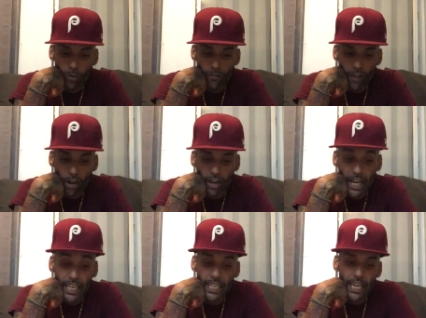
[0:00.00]
without
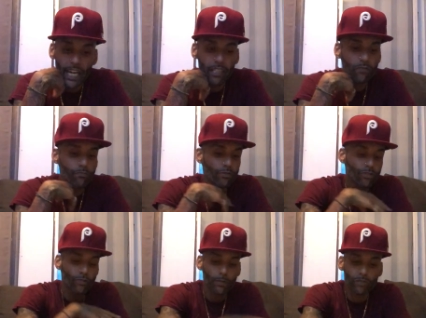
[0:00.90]
any kind of
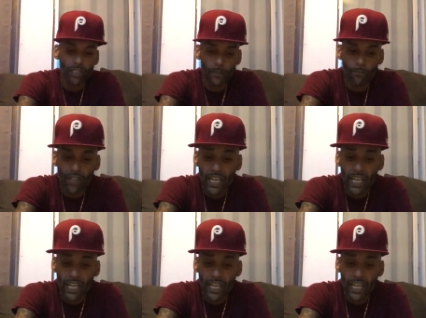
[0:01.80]
prescription,